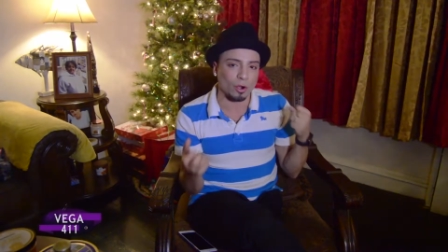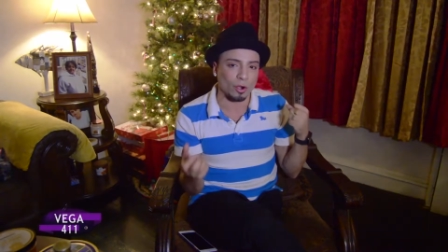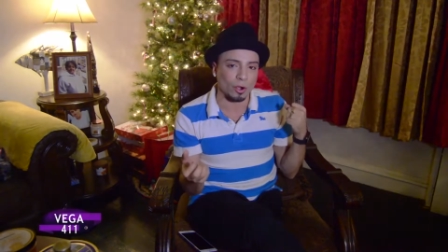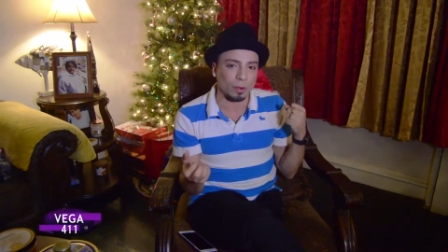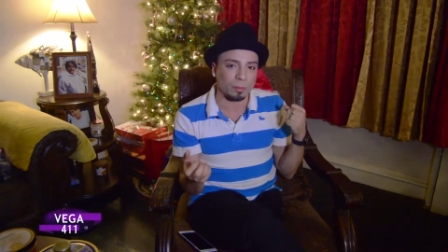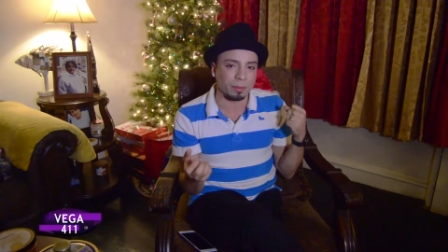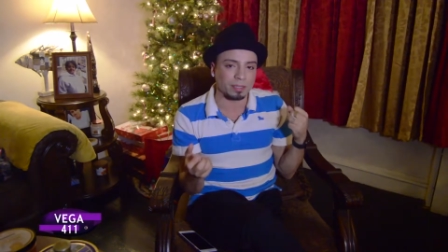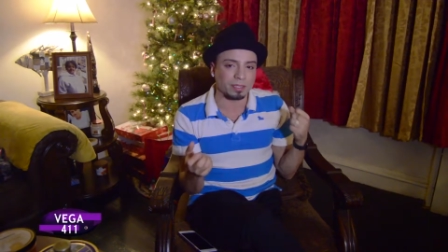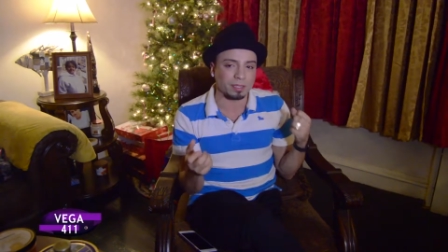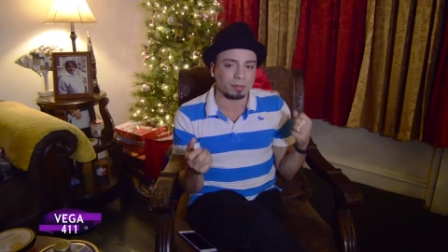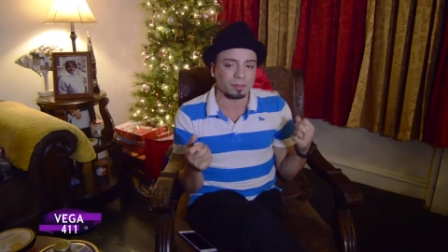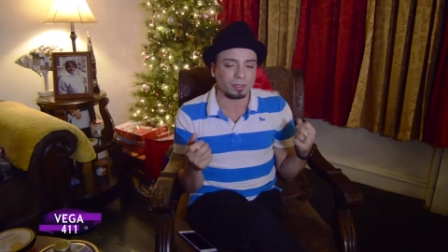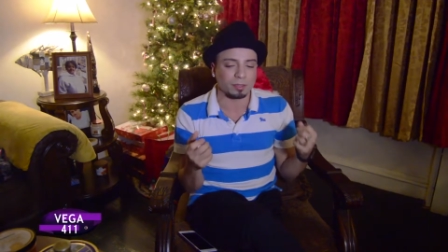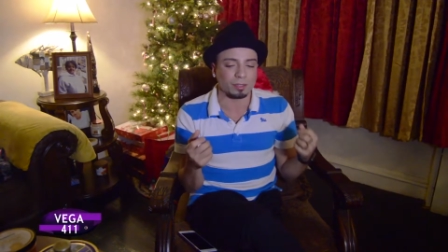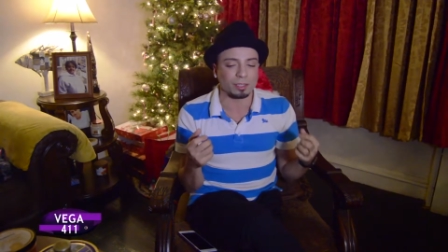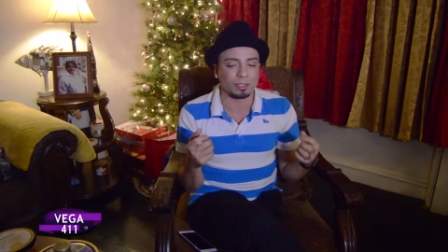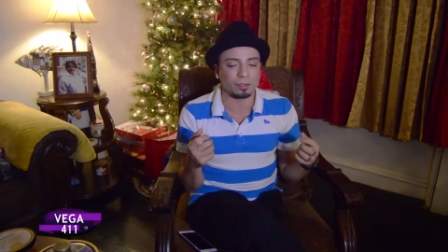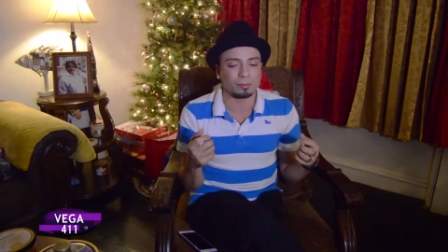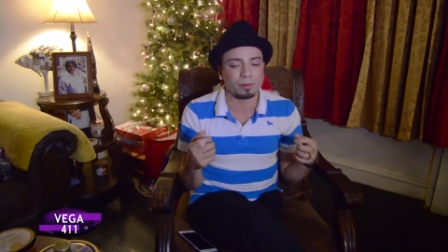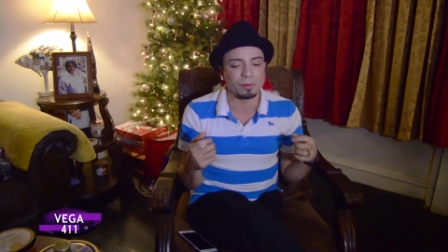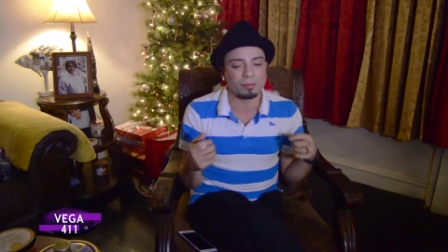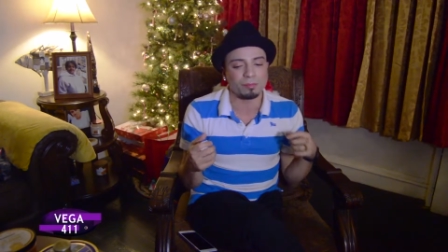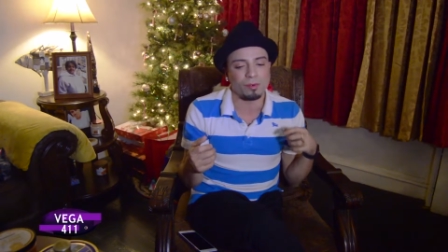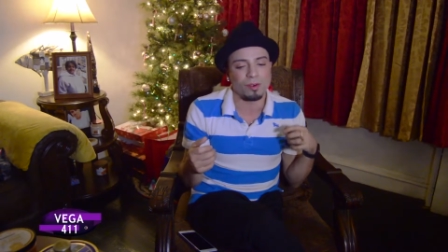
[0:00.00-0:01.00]
urban, something a
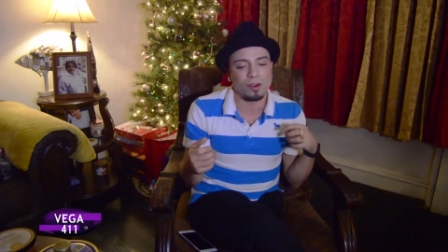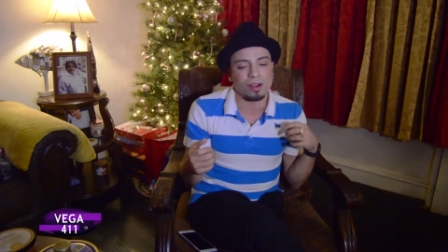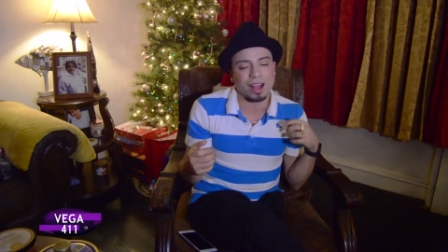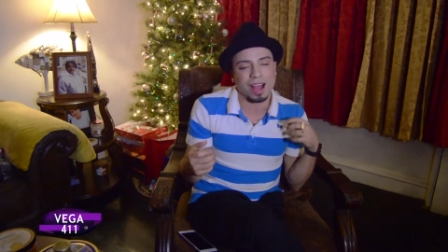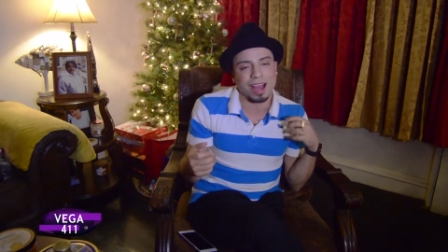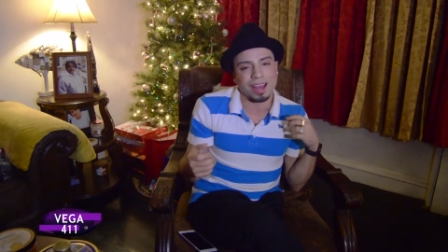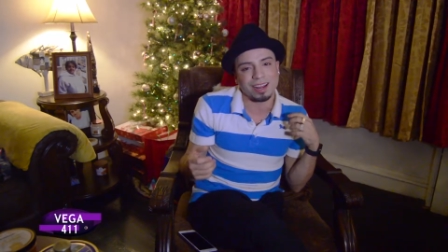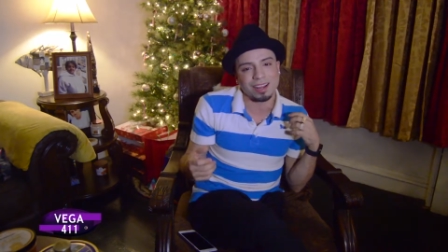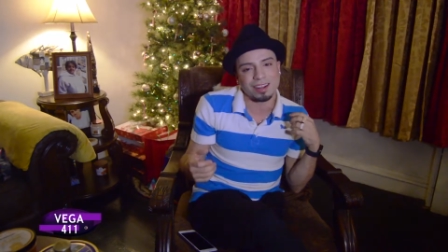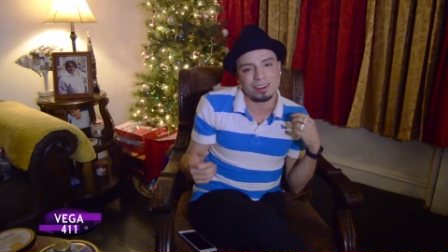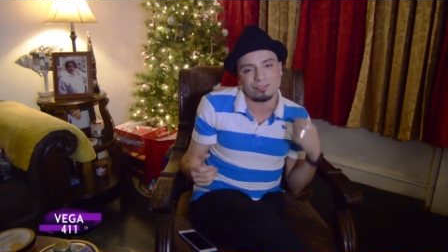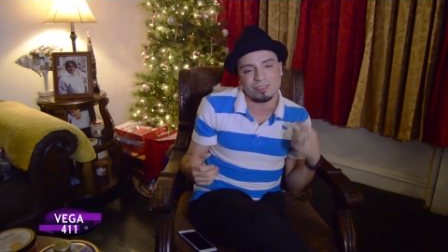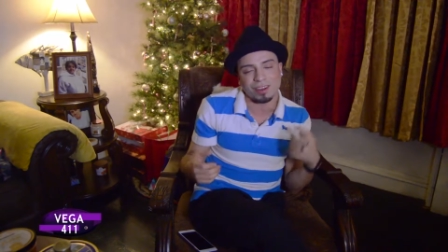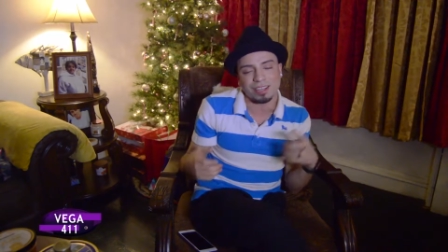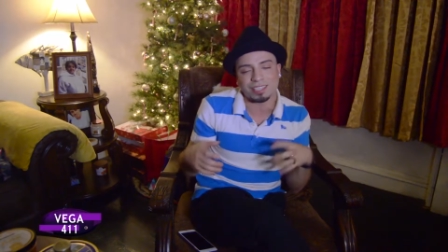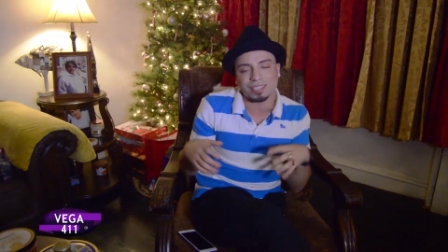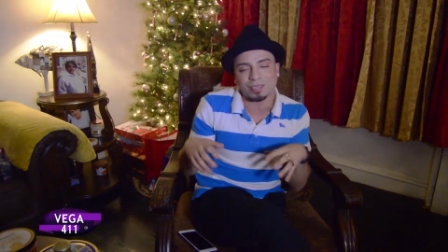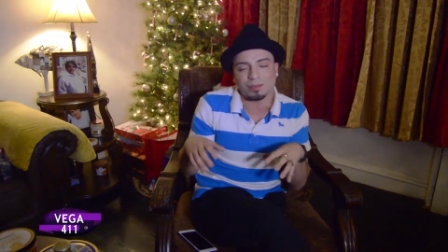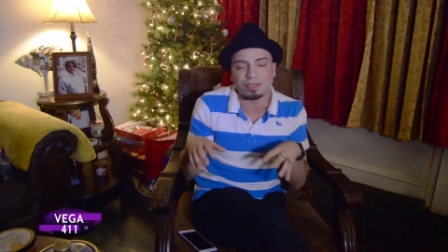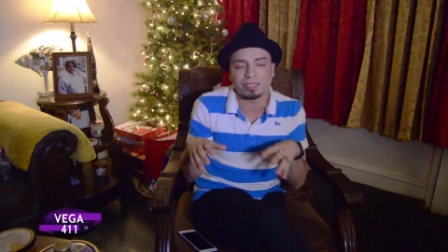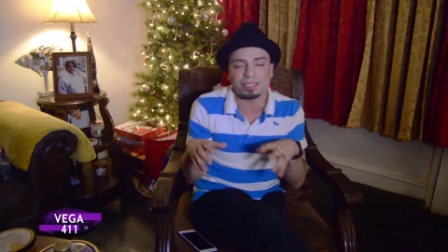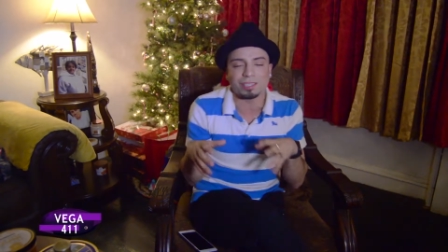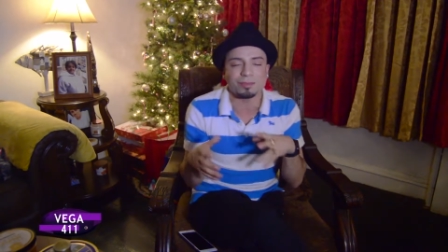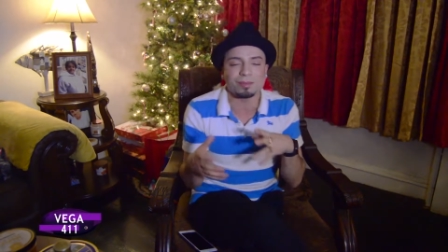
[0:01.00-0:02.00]
little bit more kind of
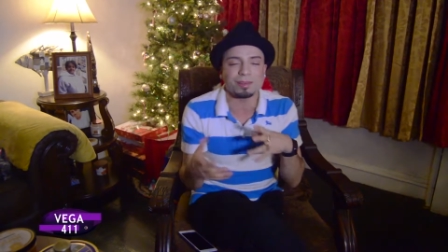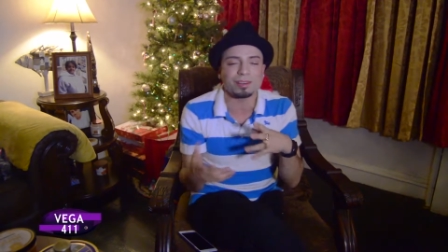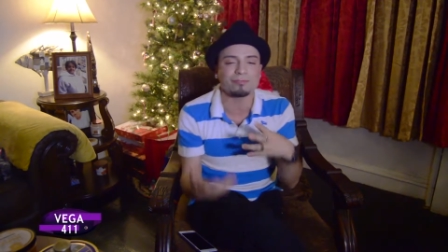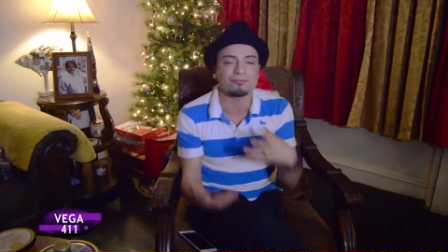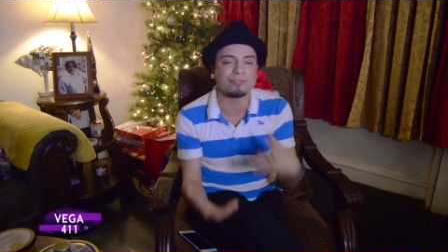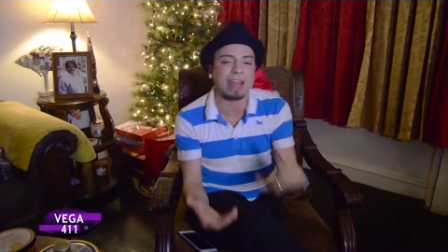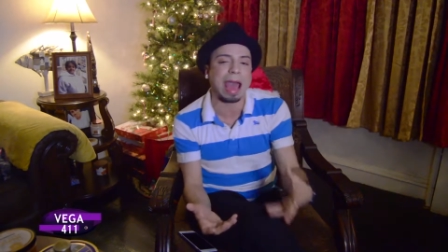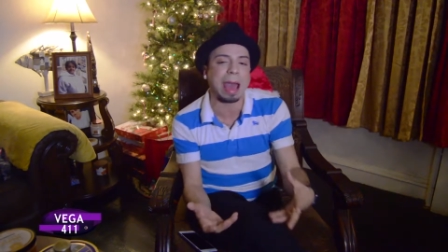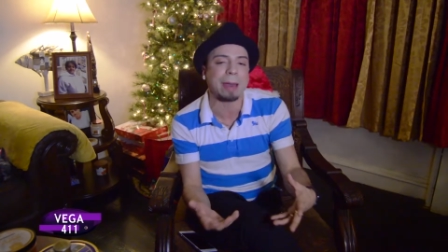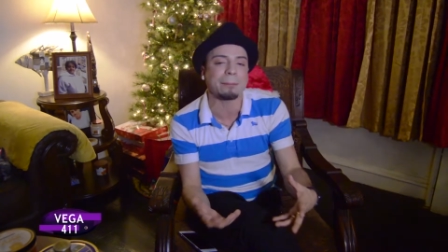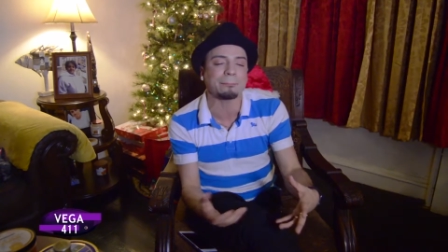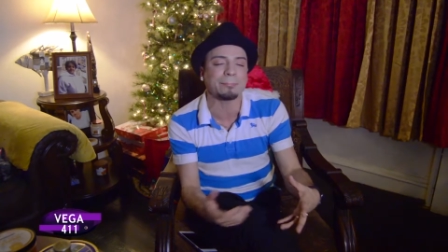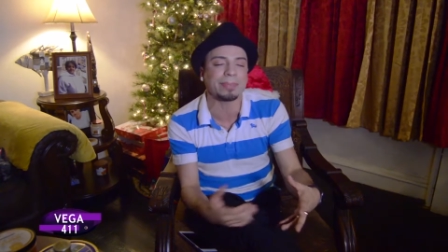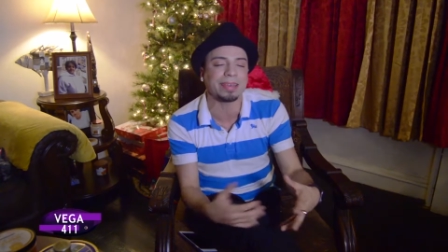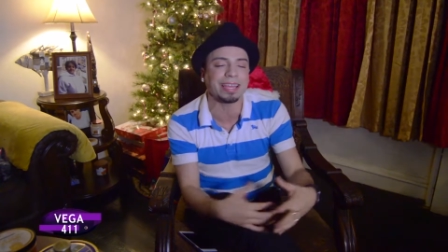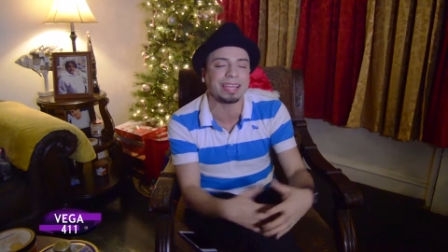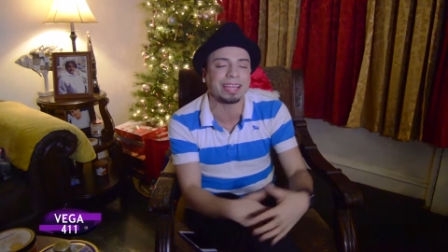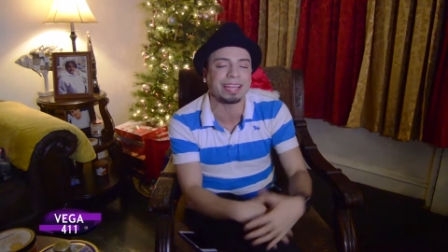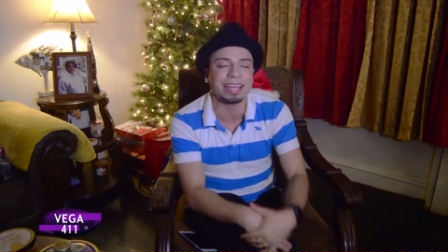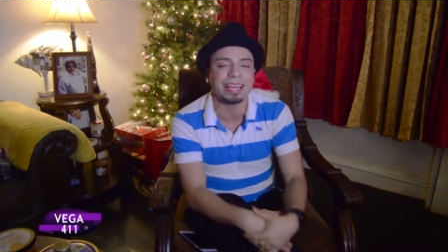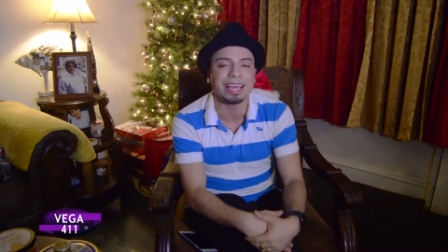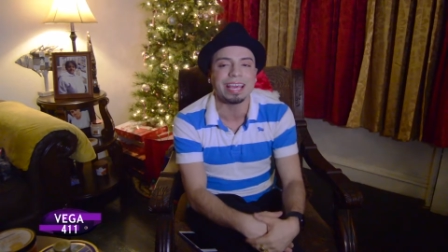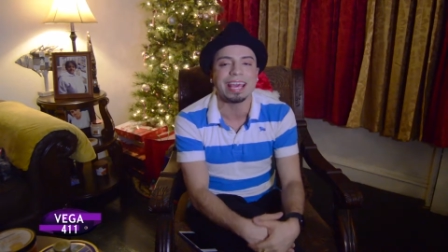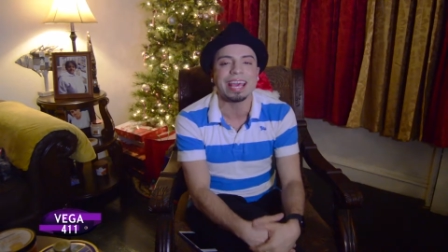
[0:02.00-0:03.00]
aggressive, a little bit of
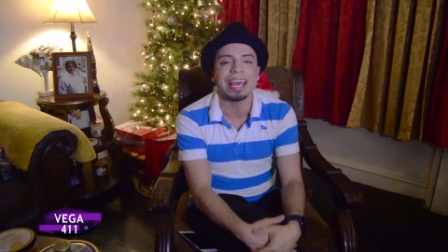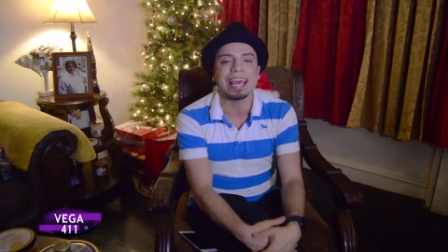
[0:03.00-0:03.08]
rapping.